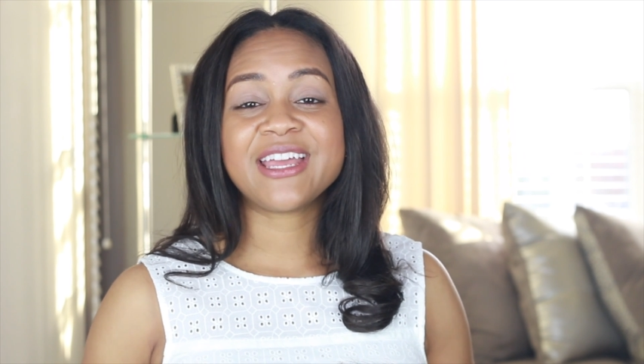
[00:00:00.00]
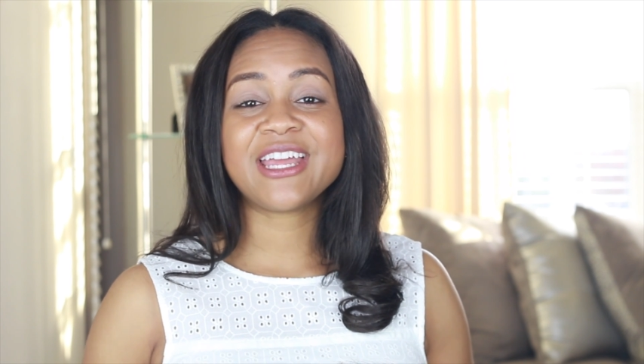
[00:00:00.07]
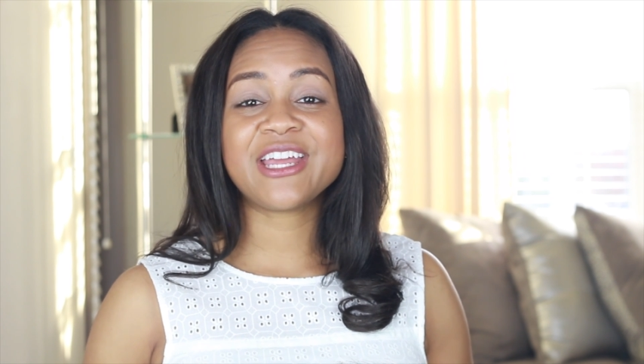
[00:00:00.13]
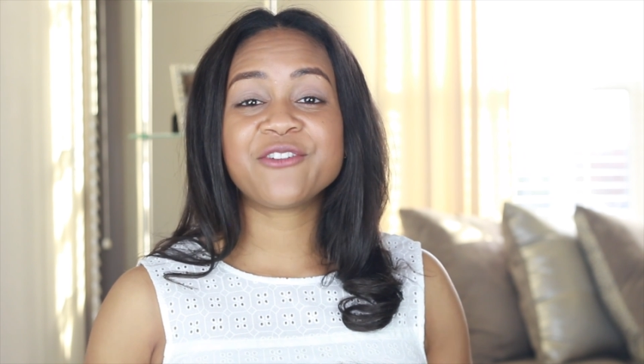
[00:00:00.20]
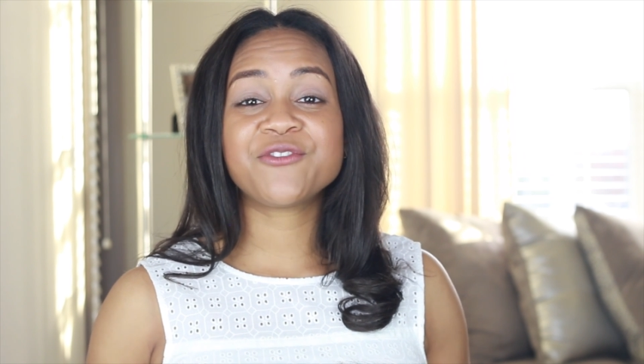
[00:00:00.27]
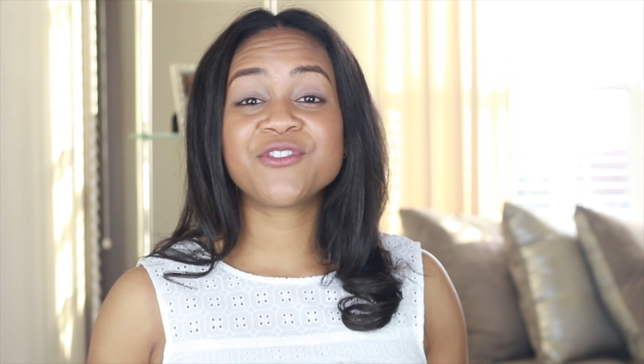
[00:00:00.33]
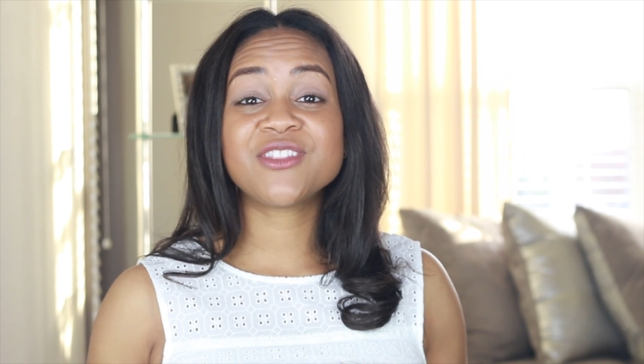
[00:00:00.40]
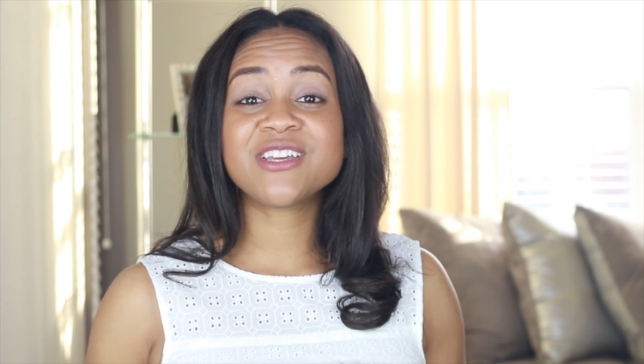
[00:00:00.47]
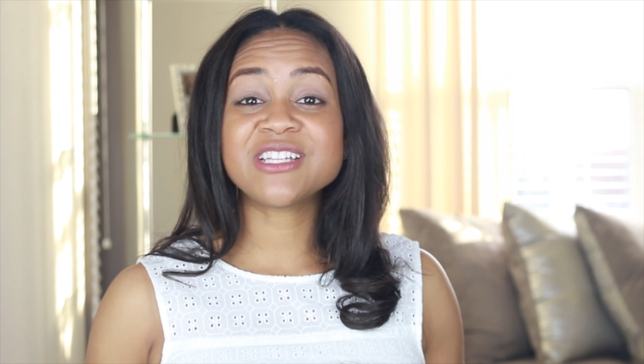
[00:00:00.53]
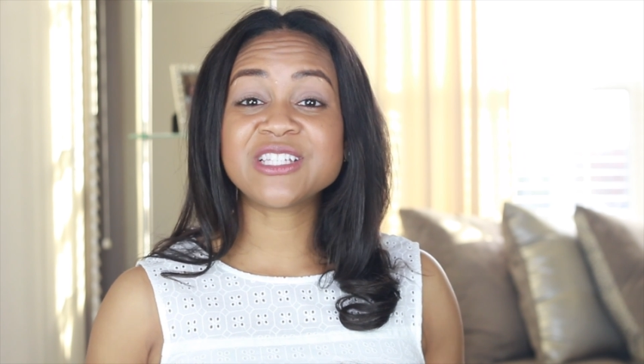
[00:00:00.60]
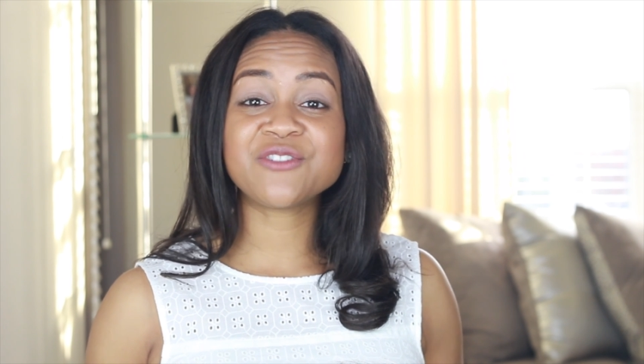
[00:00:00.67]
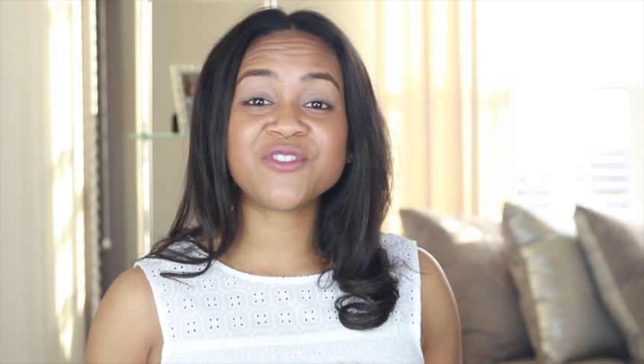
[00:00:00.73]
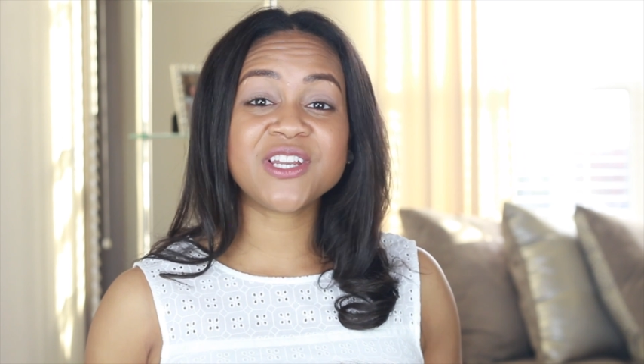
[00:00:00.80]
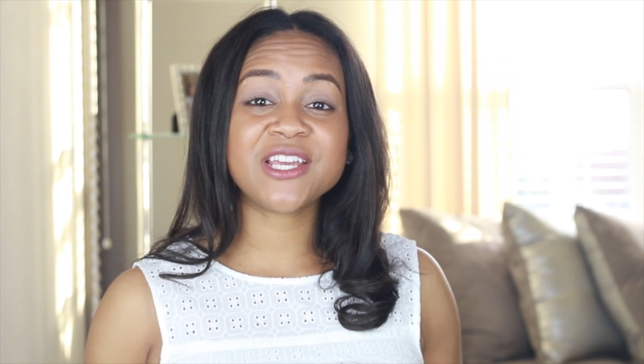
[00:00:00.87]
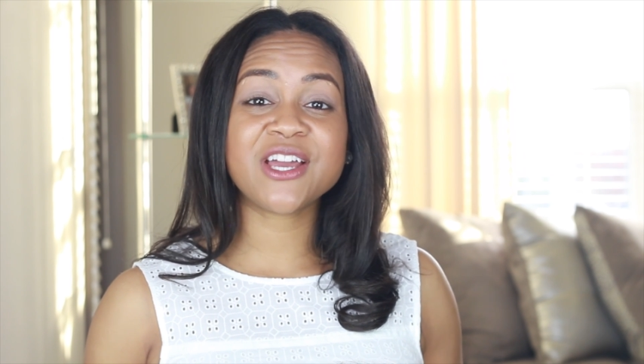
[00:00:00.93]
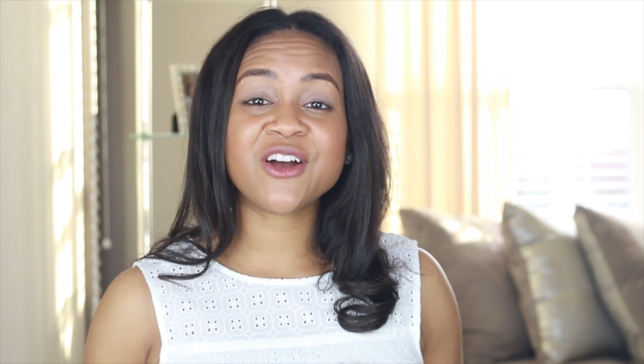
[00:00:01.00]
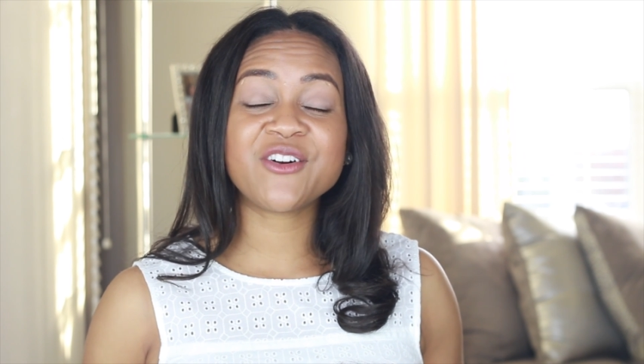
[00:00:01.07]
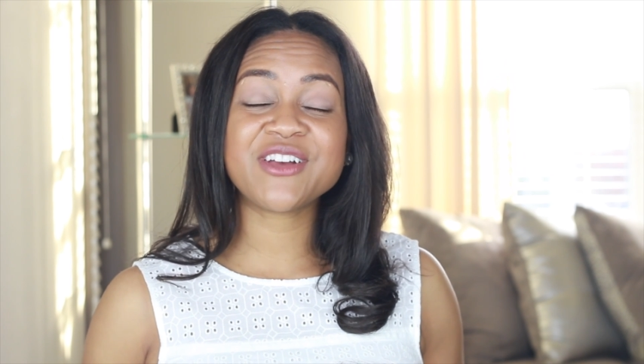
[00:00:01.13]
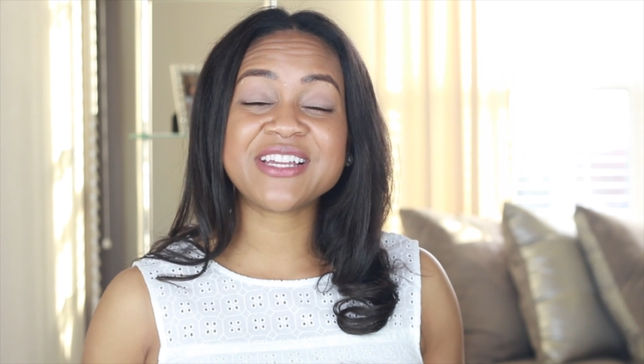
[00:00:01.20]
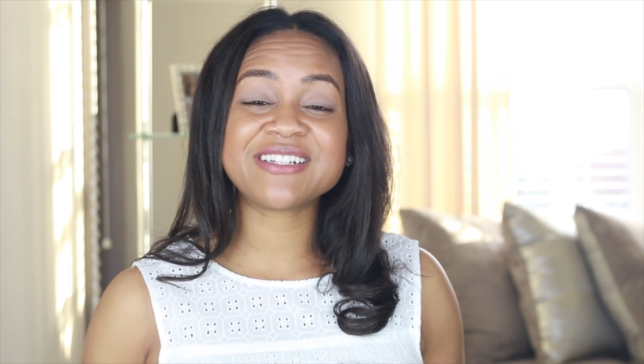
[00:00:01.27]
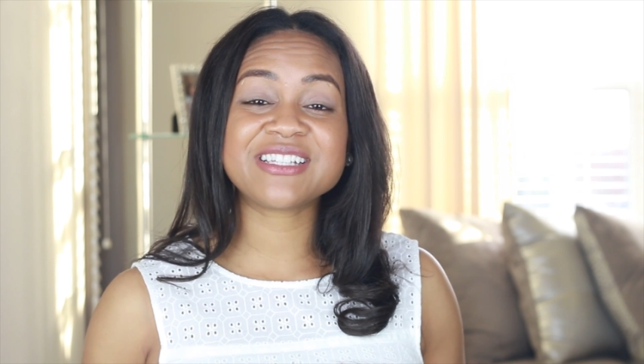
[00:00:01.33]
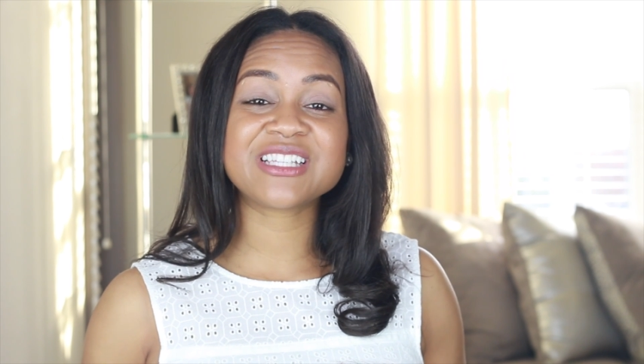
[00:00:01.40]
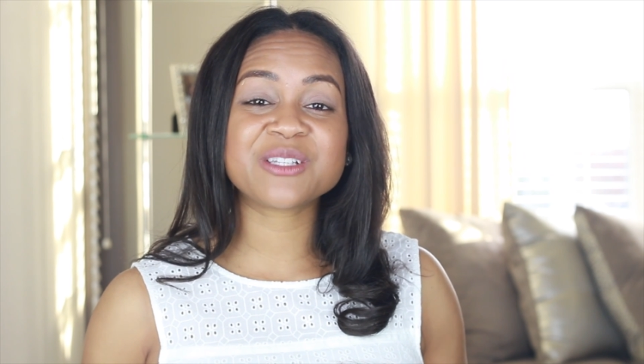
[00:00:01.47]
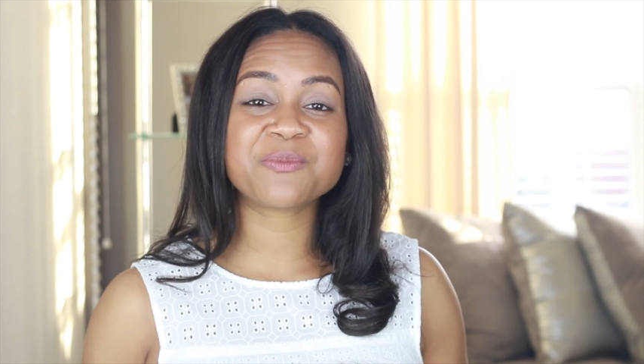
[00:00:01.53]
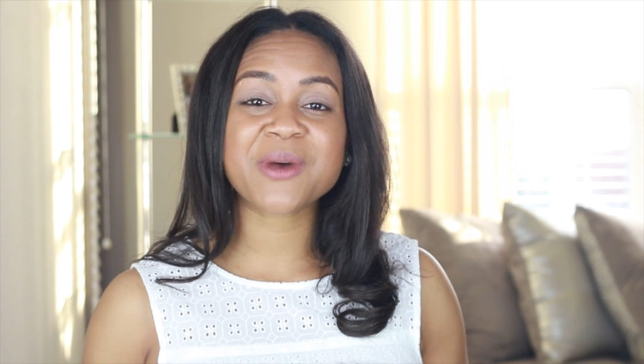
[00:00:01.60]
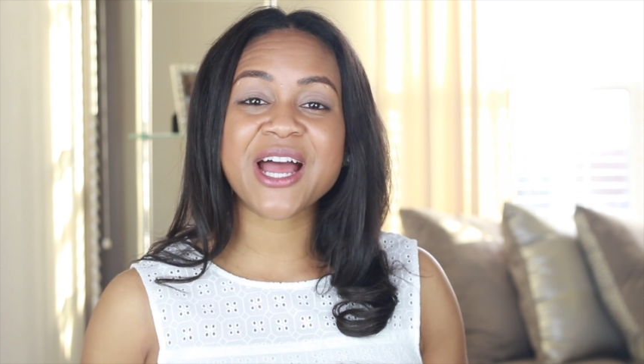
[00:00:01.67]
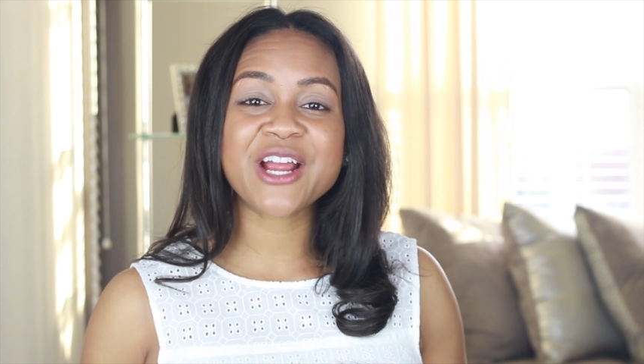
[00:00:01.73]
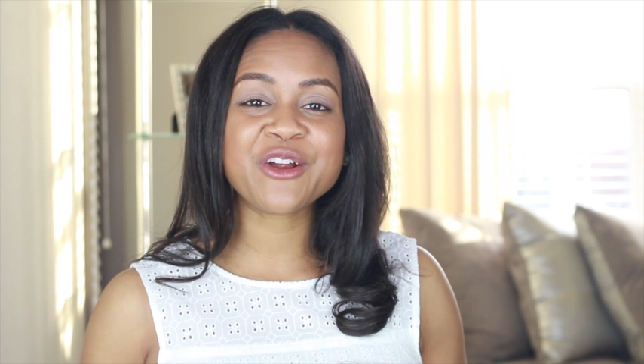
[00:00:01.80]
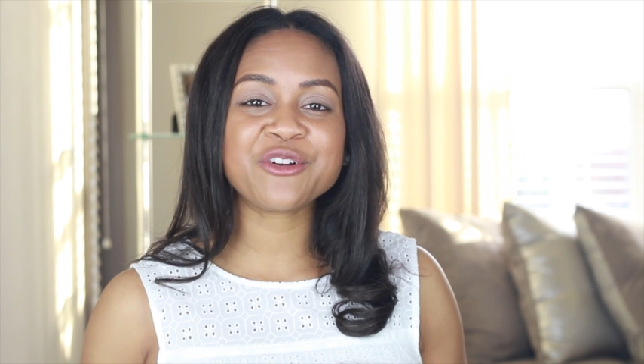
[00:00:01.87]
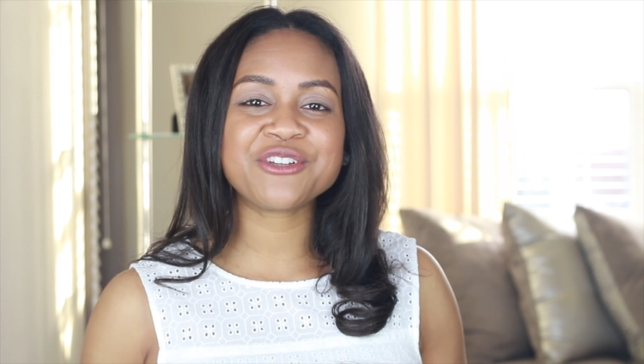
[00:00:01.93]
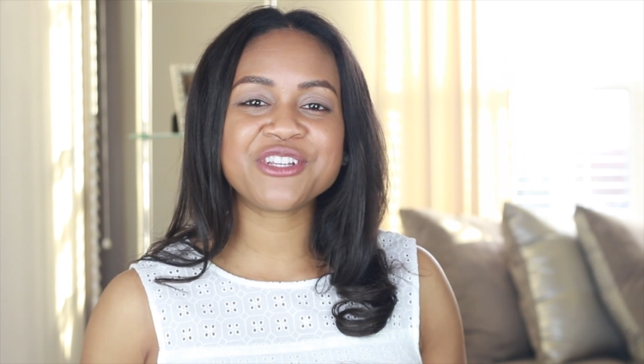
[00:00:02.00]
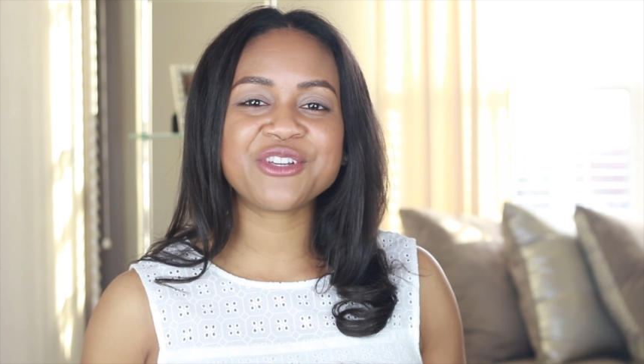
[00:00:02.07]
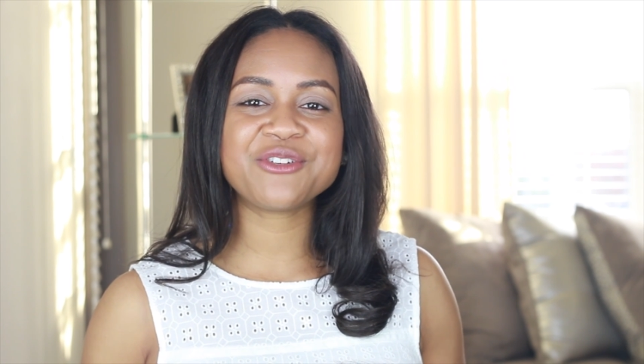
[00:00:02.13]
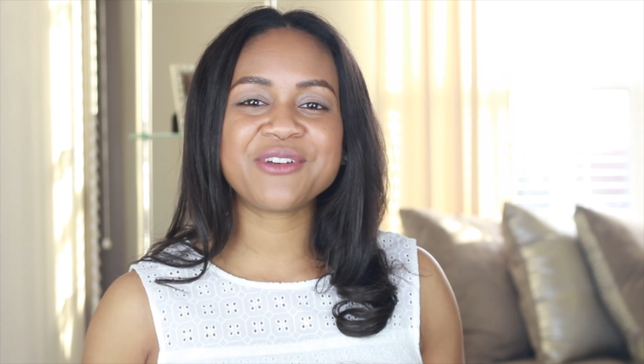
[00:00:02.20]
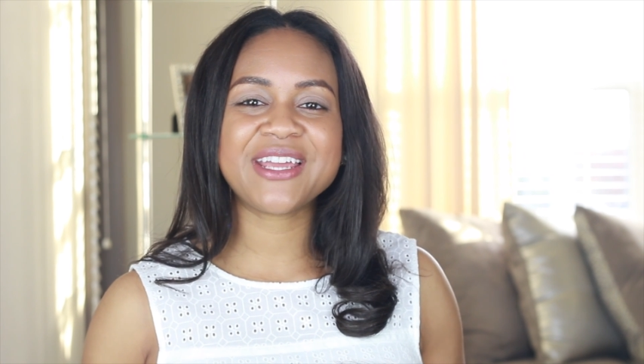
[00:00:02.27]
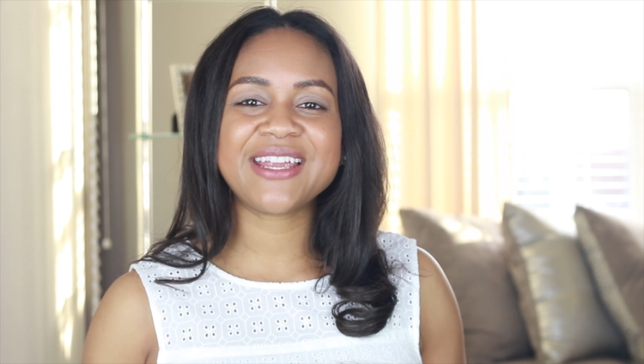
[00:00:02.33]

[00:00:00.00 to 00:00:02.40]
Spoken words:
If this video inspired you